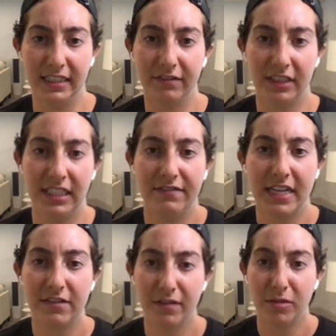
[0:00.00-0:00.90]
for the
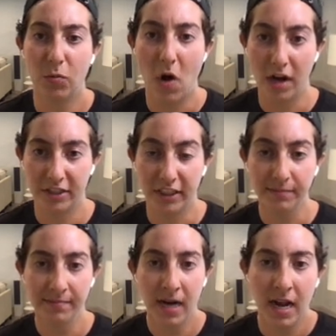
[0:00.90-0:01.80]
events from the watcher.
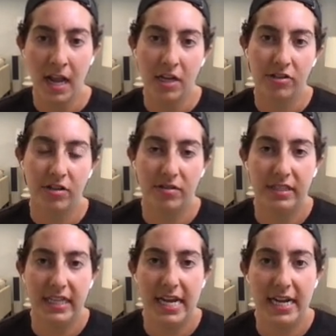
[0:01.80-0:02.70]
So it's
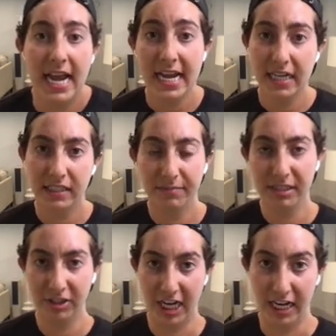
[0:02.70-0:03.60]
saying, hey,
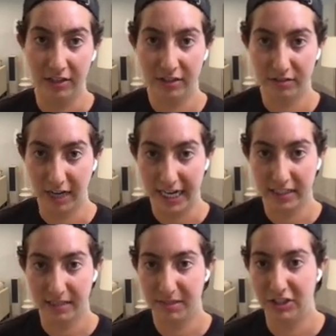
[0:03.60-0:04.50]
something changed, right?
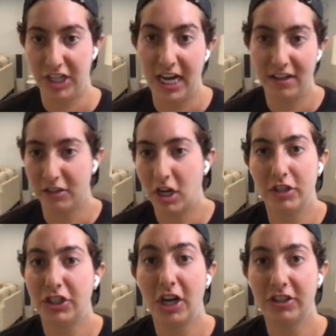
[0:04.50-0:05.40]
Something changed, a
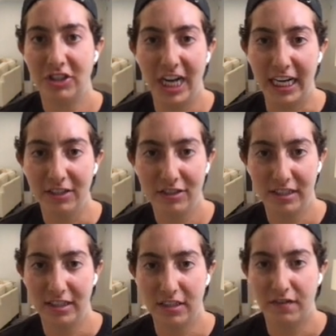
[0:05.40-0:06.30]
chunk changed in
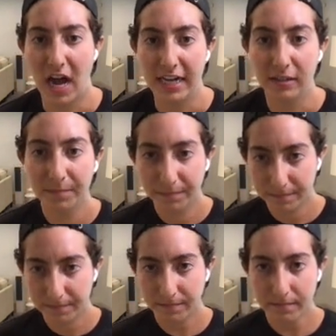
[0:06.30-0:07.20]
this file.
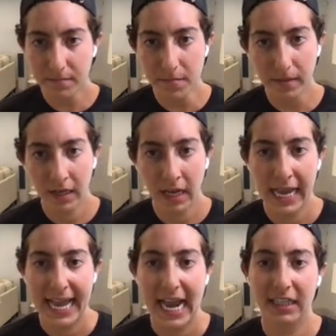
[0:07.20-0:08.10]

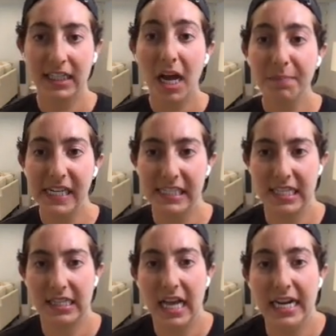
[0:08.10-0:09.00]
And it updates the
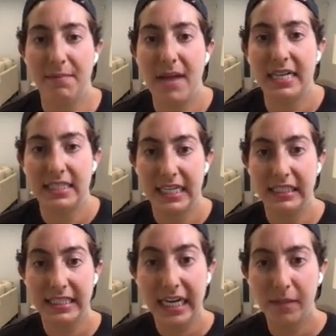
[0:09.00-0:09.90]
client
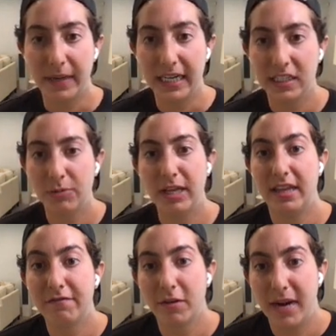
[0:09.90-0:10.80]
metadata database with
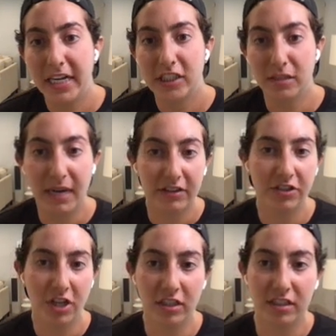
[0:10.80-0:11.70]
information about the
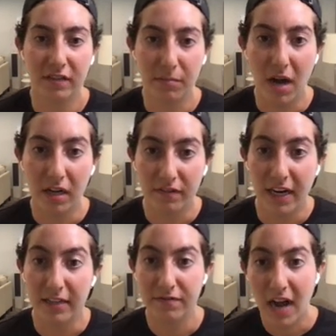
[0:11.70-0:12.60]
chunks of the
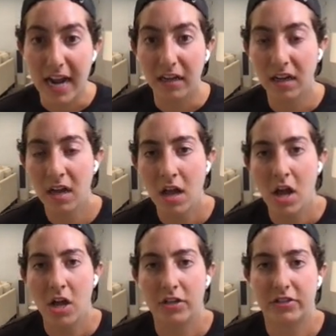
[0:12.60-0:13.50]
modified file.
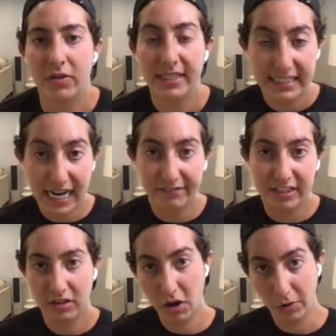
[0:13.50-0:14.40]
So it saves
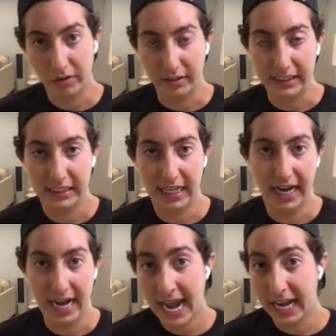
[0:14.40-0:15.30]
it locally,
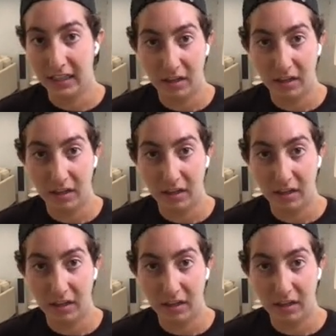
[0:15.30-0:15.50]
saying, hey,